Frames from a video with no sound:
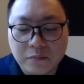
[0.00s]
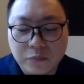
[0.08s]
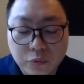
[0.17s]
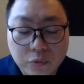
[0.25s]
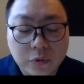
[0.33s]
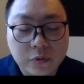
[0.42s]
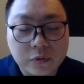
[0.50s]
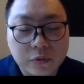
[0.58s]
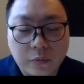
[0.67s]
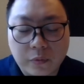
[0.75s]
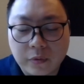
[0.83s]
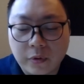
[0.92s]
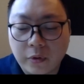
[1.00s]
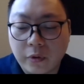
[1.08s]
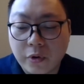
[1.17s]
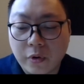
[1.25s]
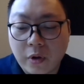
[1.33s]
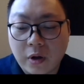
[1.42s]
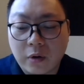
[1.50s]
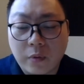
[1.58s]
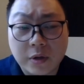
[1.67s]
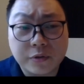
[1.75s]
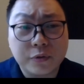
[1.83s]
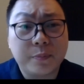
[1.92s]
rules or no longer
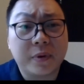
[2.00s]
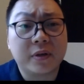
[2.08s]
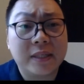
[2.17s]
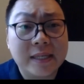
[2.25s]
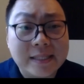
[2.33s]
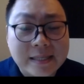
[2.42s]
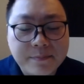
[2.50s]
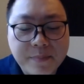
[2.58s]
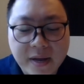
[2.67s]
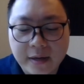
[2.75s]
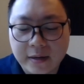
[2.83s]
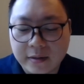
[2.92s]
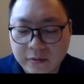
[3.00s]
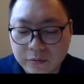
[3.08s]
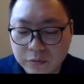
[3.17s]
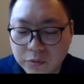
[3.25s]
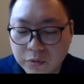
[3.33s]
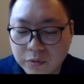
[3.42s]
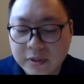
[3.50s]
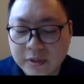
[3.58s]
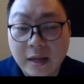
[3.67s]
wants to participate in the rules